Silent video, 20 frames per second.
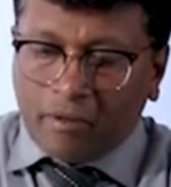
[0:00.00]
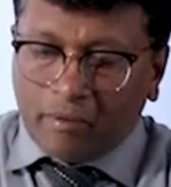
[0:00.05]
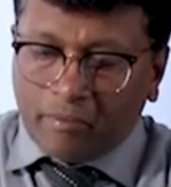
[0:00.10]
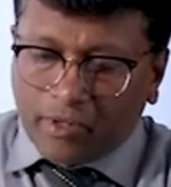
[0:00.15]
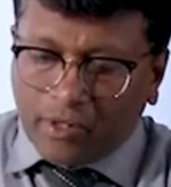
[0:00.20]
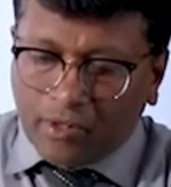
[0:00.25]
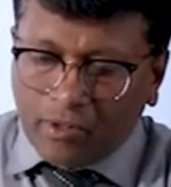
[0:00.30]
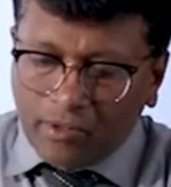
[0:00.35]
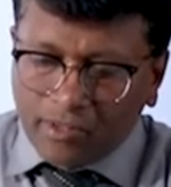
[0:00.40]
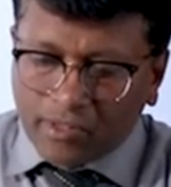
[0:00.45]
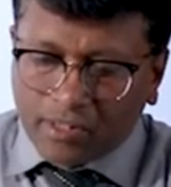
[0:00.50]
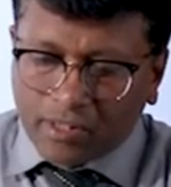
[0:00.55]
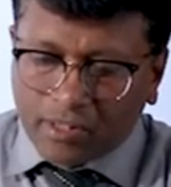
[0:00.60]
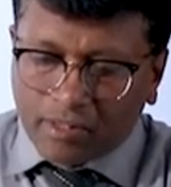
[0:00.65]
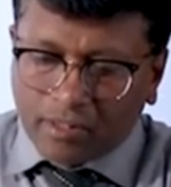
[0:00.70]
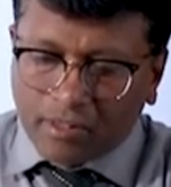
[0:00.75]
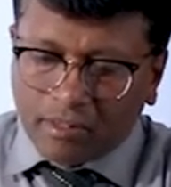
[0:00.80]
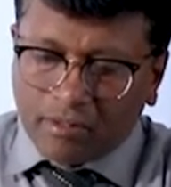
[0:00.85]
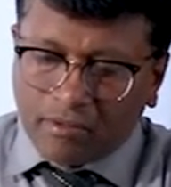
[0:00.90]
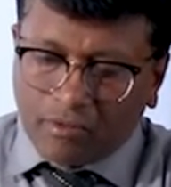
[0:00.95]

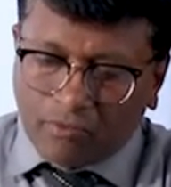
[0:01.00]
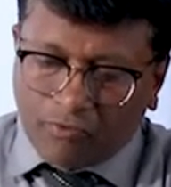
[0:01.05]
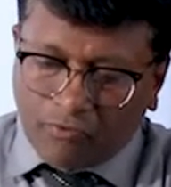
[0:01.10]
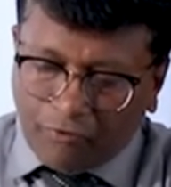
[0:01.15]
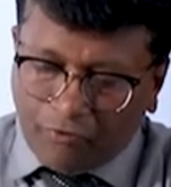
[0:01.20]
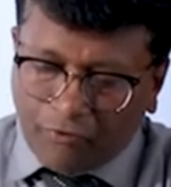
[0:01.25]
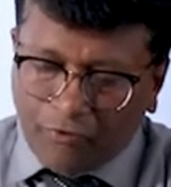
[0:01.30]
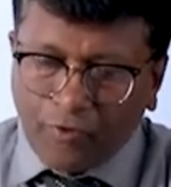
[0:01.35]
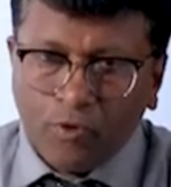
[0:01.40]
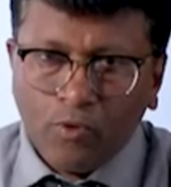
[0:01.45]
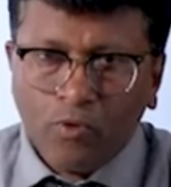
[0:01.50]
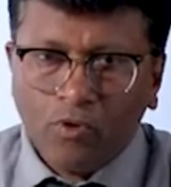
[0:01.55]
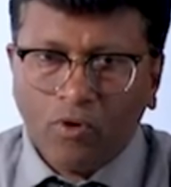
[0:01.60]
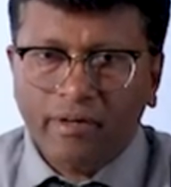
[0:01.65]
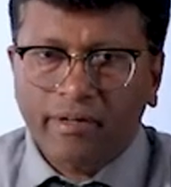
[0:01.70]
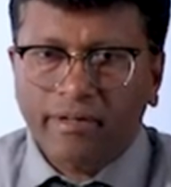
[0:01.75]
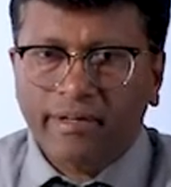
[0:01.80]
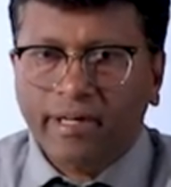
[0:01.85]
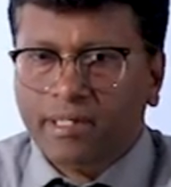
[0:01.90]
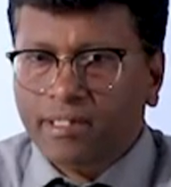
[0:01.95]
Because few
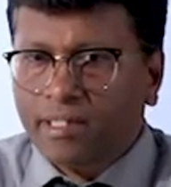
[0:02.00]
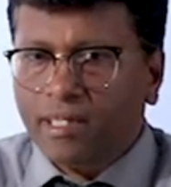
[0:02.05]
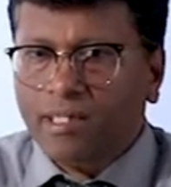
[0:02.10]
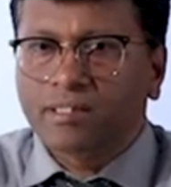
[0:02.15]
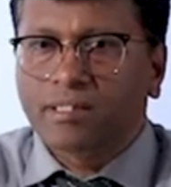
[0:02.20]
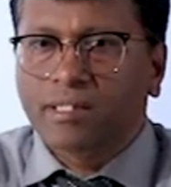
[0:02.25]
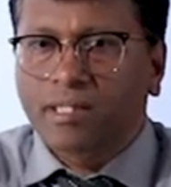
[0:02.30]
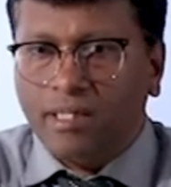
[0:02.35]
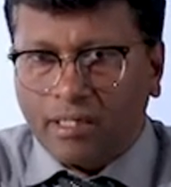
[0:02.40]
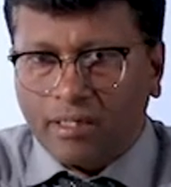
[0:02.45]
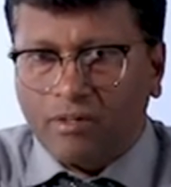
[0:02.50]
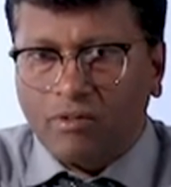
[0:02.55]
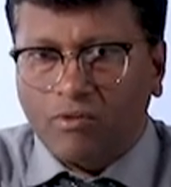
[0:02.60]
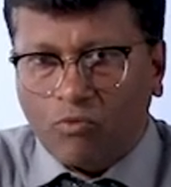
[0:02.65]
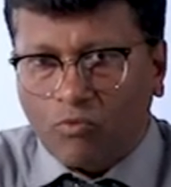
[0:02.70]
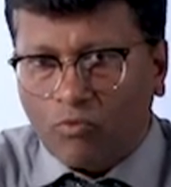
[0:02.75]
contracts are there